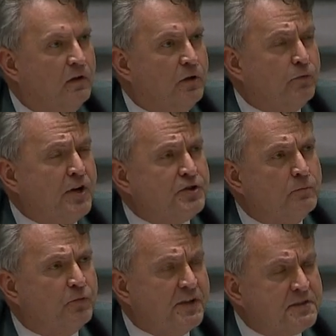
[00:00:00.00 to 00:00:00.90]
The
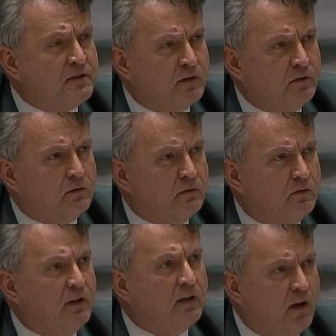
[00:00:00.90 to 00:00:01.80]
Russian
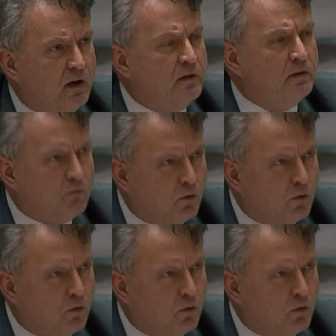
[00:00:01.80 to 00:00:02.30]
president declared a